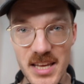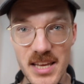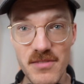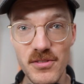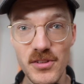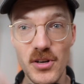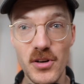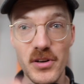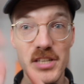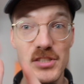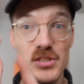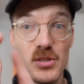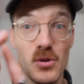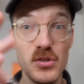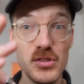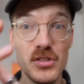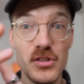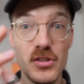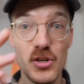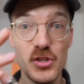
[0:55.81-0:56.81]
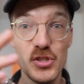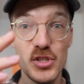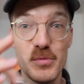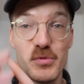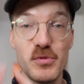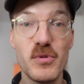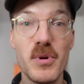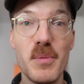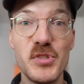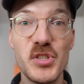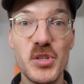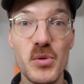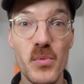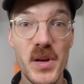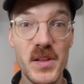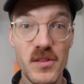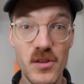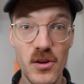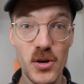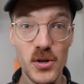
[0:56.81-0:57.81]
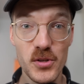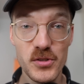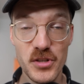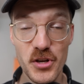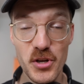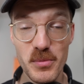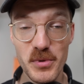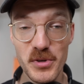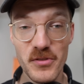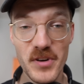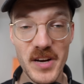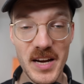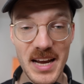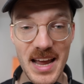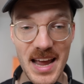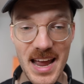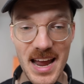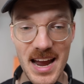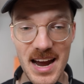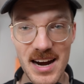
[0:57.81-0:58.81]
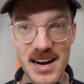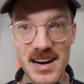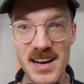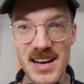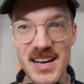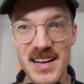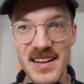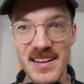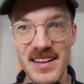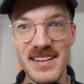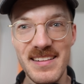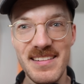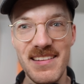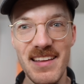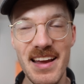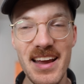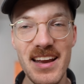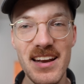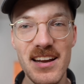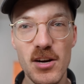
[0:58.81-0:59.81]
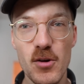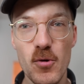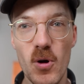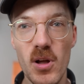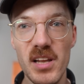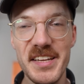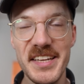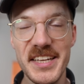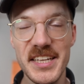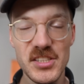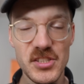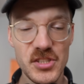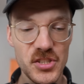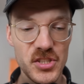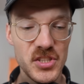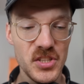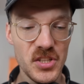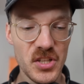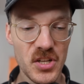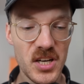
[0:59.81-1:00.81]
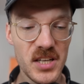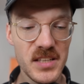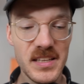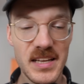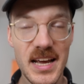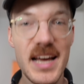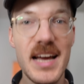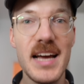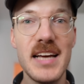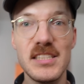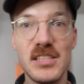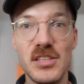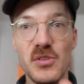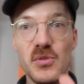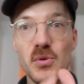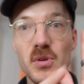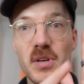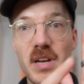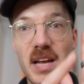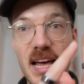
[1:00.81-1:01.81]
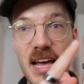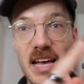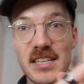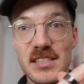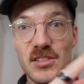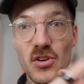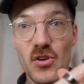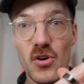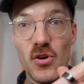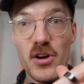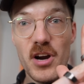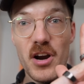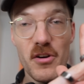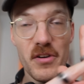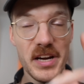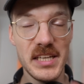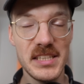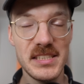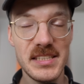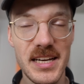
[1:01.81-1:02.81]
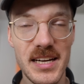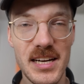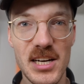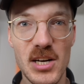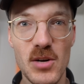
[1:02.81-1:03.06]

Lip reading: even though there's also no subscription with the Ultra Human Ring Air, the data quality is just not as good as the Aura ring's data